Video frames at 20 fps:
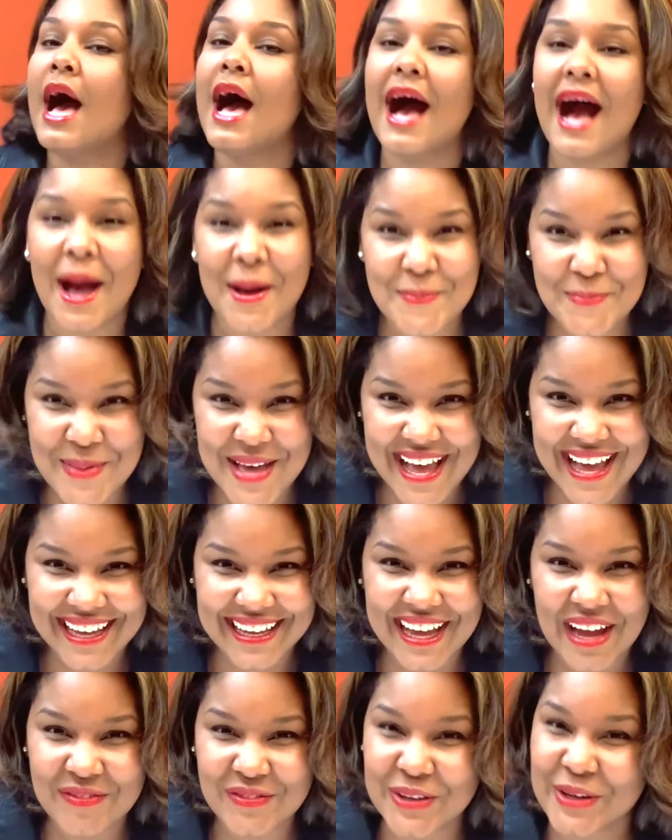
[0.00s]
I'm back.
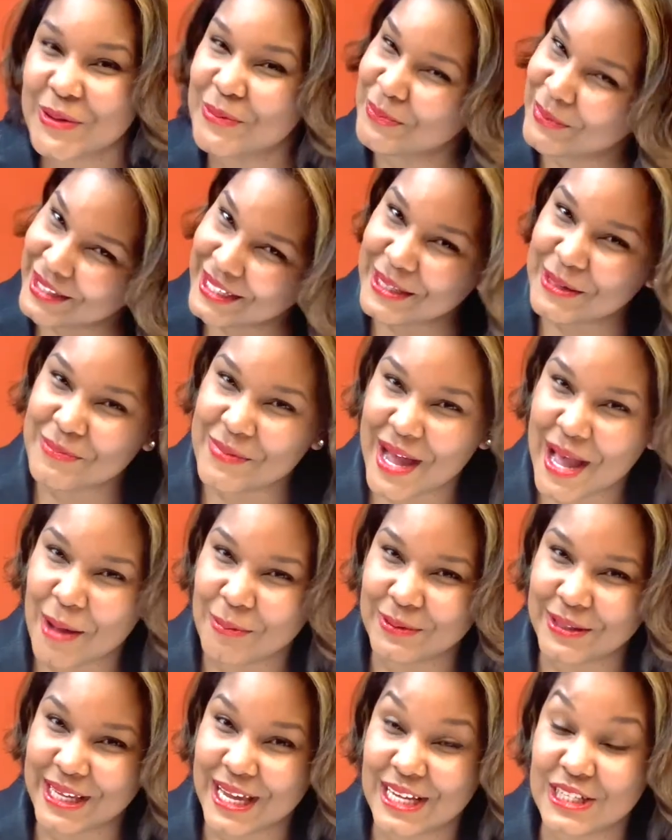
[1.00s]
After completing my
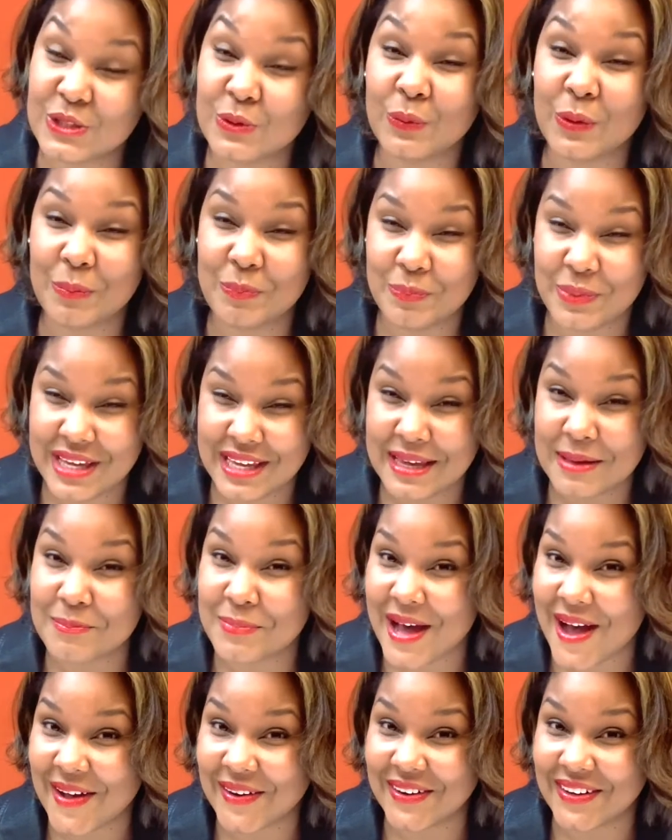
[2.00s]
application with Bigen
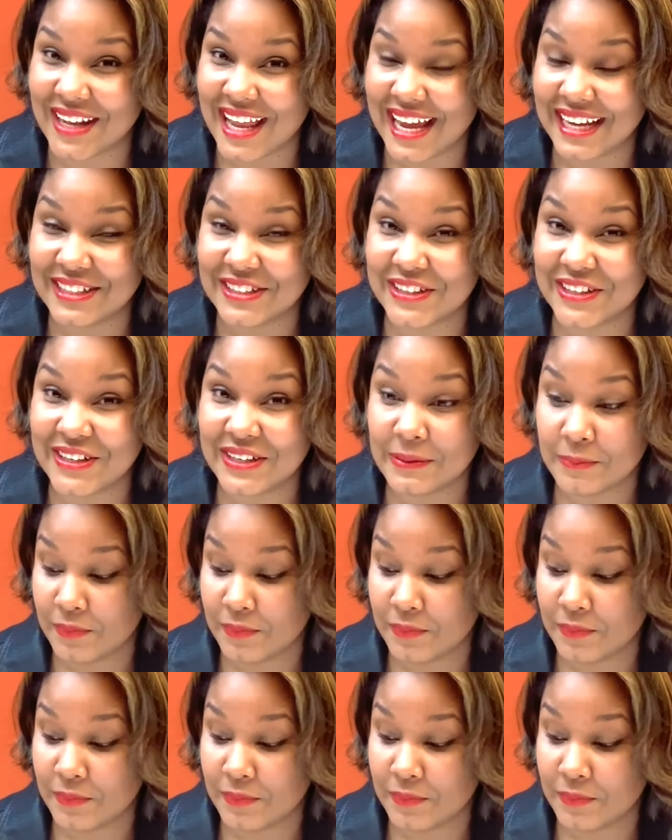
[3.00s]
Powder Lightener,